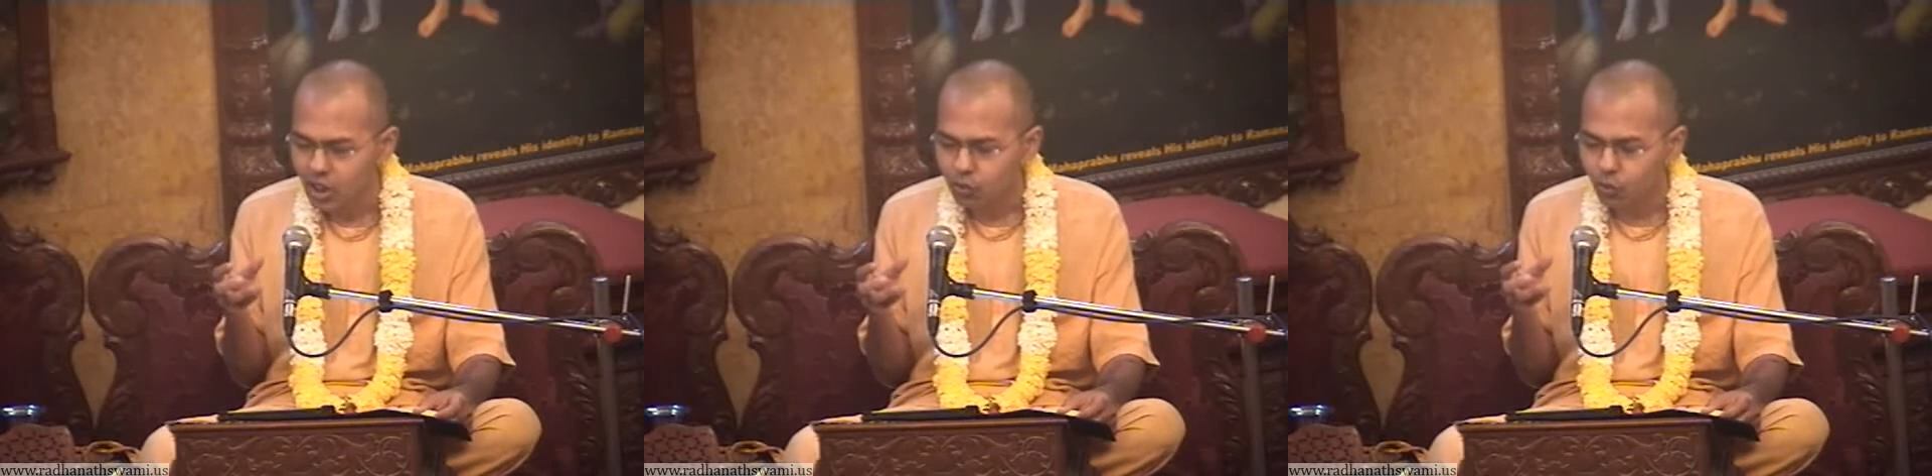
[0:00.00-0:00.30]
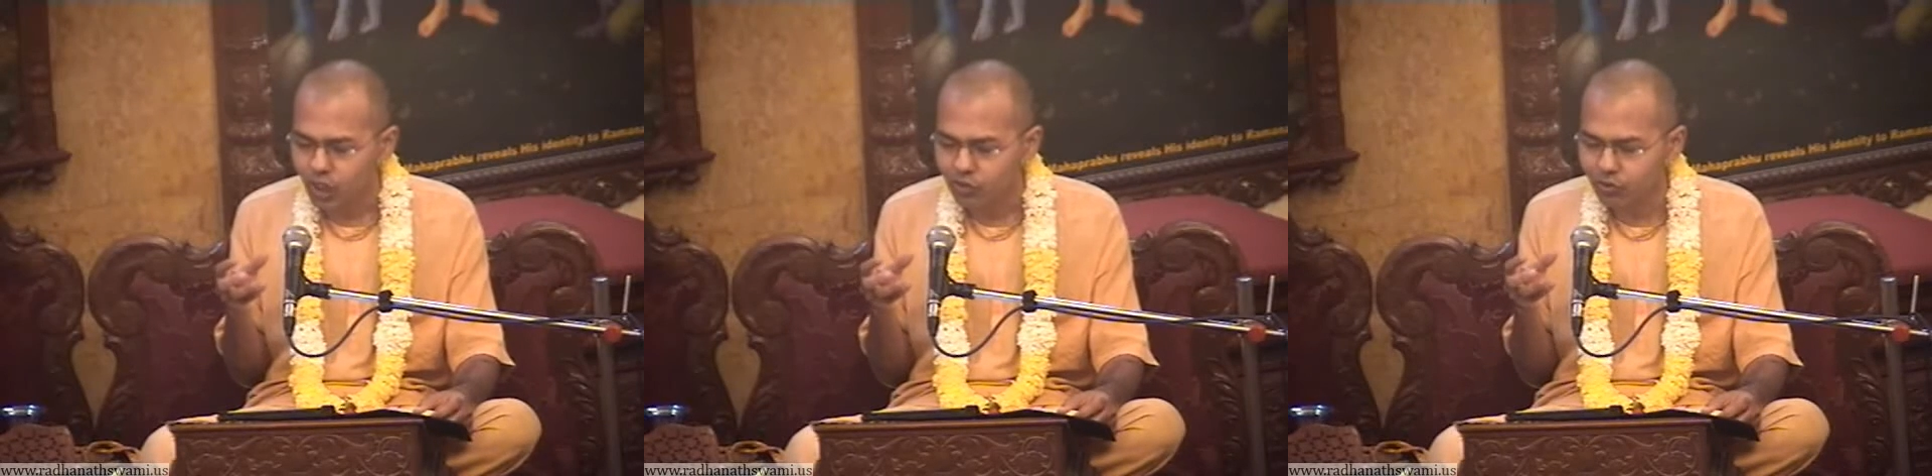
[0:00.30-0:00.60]

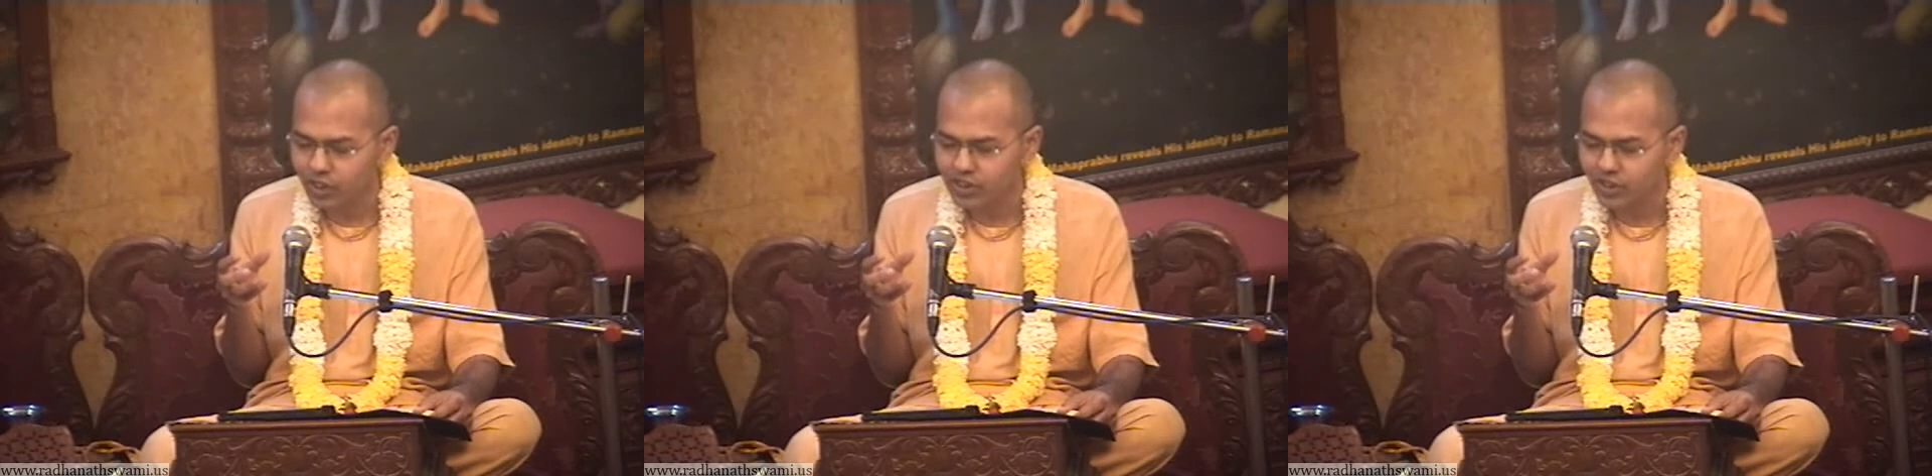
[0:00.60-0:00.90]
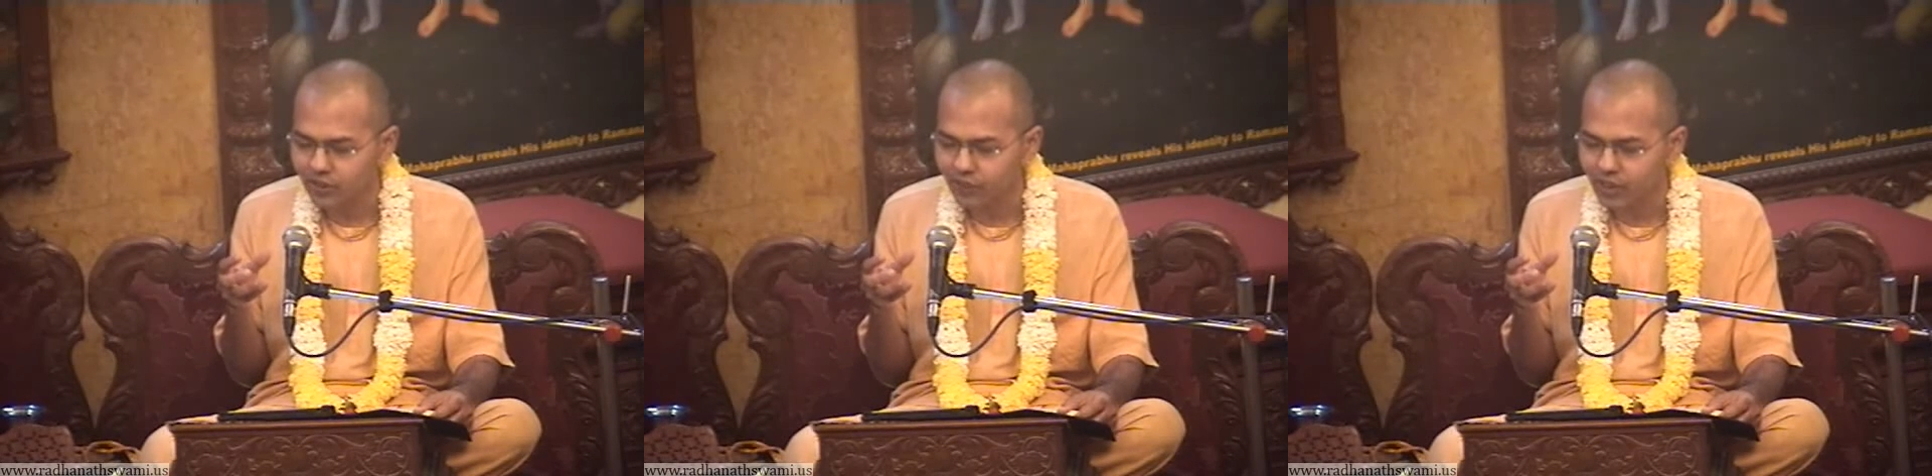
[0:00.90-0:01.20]
one who is
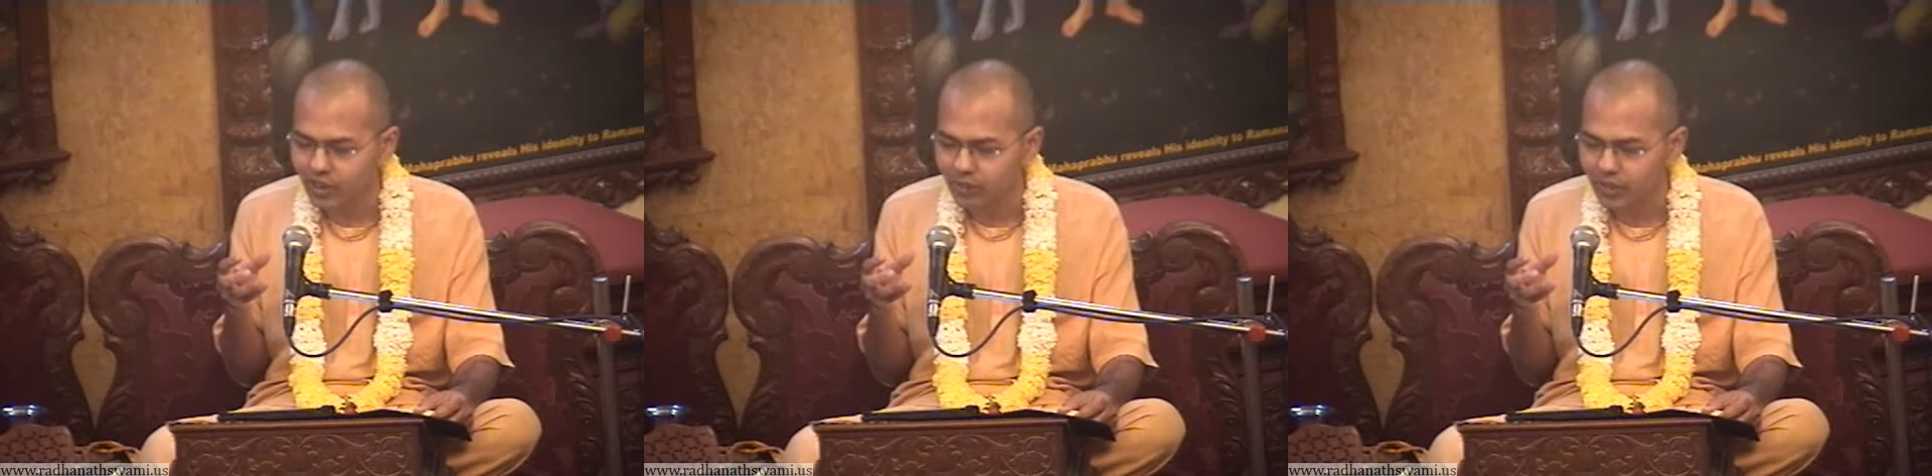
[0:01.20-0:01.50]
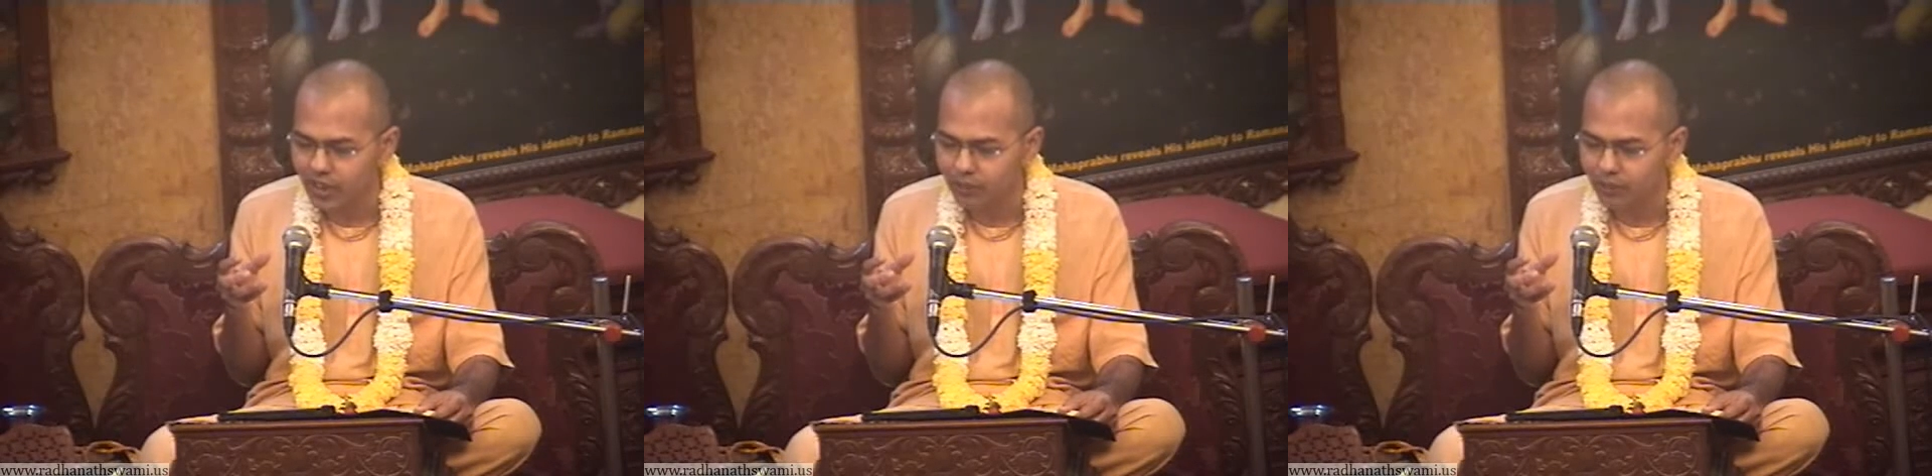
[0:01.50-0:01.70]
firmly